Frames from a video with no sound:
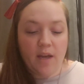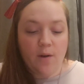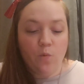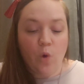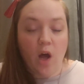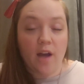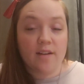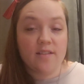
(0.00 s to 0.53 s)
and
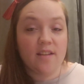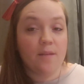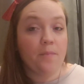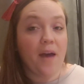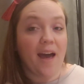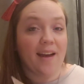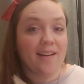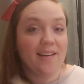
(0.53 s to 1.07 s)
walked to the
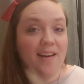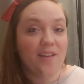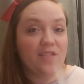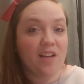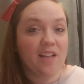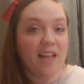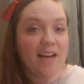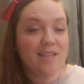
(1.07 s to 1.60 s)
back of
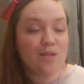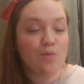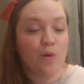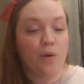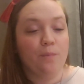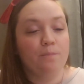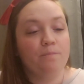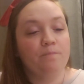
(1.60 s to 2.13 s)
the
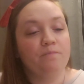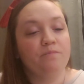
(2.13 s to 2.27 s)
classroom.